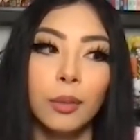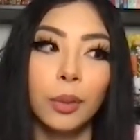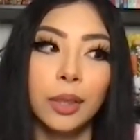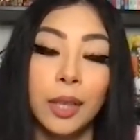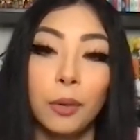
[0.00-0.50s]

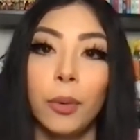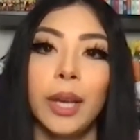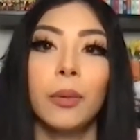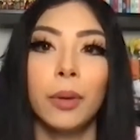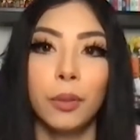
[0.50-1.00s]
really
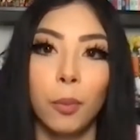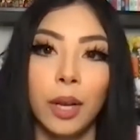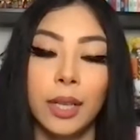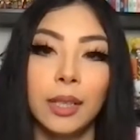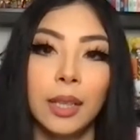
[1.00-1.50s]
aware with
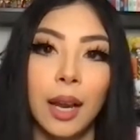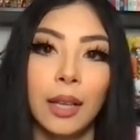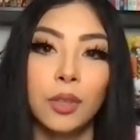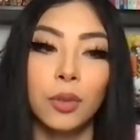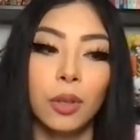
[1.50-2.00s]
what
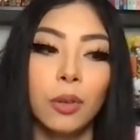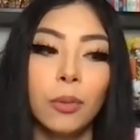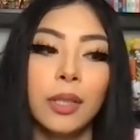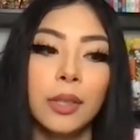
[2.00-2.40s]
I struggle with,